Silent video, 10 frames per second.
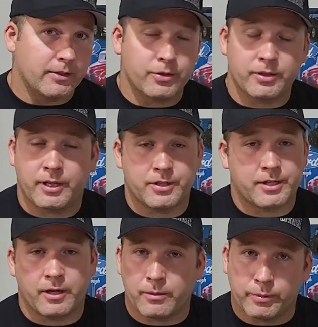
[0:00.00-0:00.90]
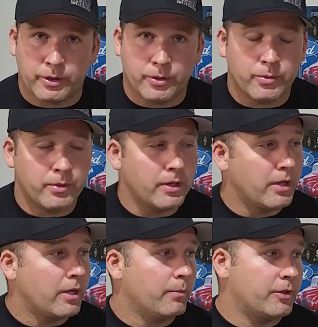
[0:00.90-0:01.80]
Usually I just carry blue,
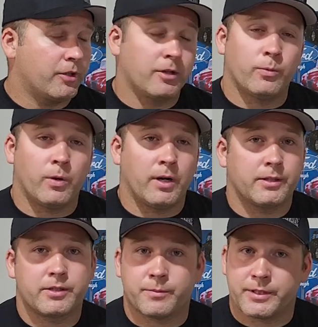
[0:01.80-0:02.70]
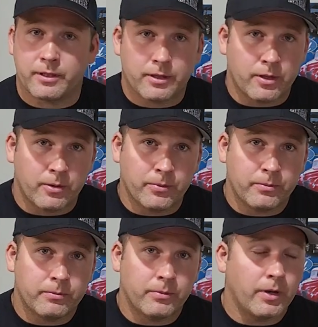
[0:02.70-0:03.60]
but you're going to want some
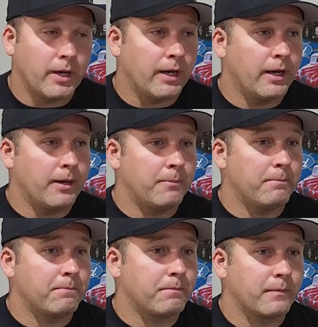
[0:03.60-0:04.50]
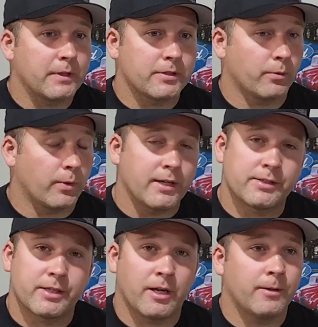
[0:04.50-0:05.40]
silicone, so the right
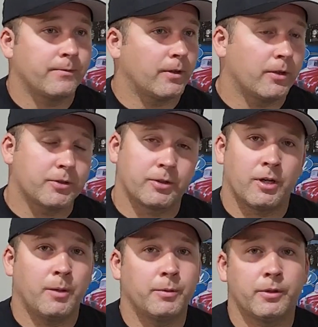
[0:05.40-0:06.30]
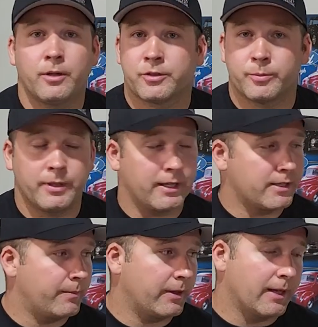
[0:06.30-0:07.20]
stuff, or ultra copper, ultra black,
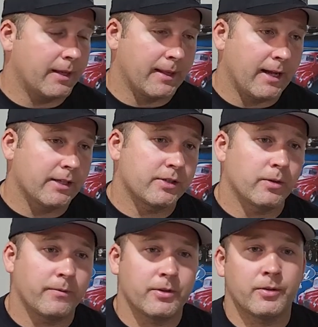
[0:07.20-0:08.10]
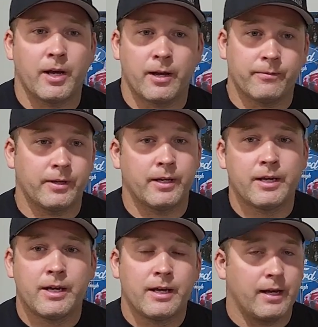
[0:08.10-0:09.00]
something like that. So if you do have
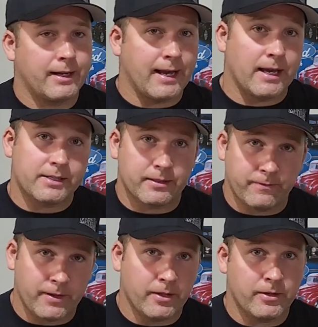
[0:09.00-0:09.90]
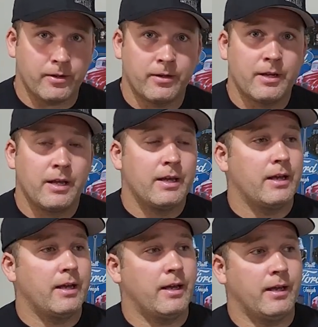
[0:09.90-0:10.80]
a gasket failure
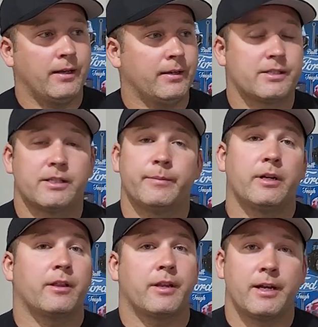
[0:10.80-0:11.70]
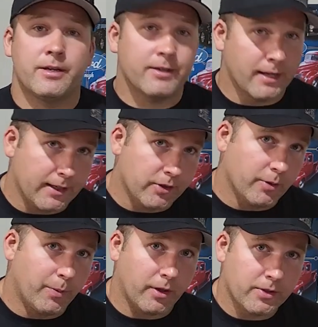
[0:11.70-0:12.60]
and it's the middle of the night, you can't get to a
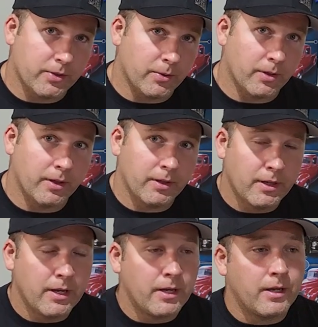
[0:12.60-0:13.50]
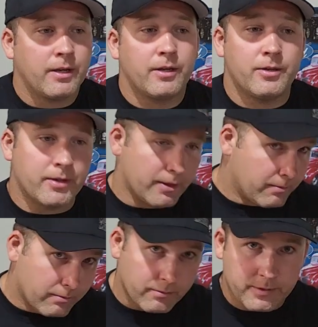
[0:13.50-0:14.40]
parts store, you
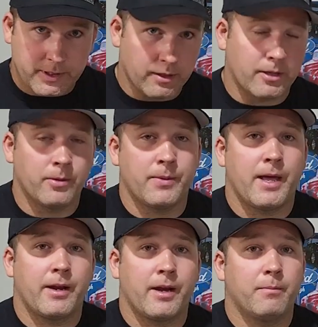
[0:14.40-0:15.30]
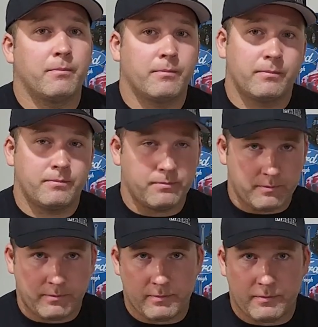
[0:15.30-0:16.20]
can silicone that up,
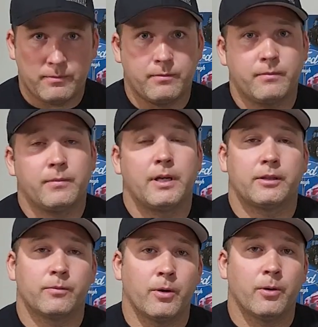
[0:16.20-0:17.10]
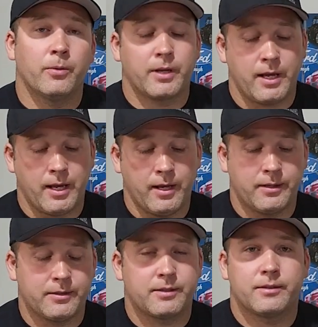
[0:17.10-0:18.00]
hit the road,
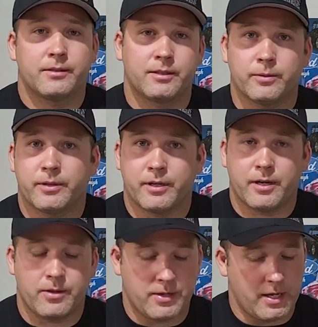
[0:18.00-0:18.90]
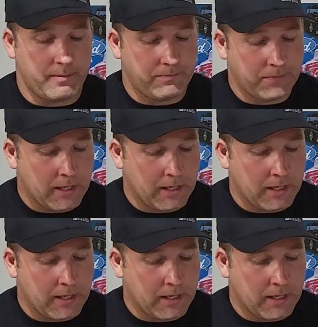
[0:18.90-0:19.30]
and deal with it another day.